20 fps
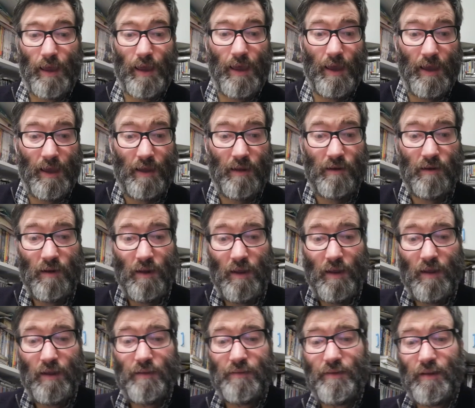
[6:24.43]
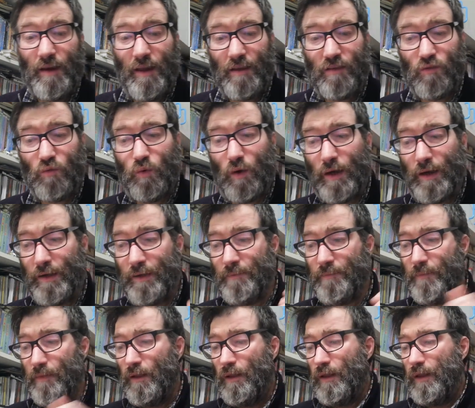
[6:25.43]
And the last one,
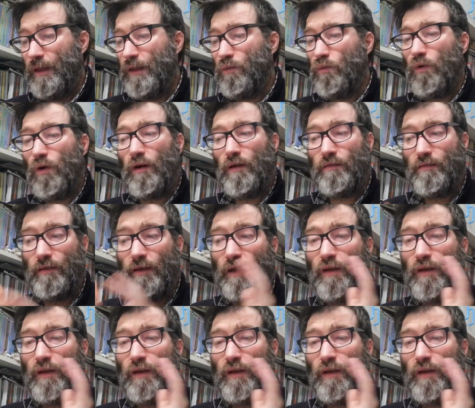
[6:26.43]
it was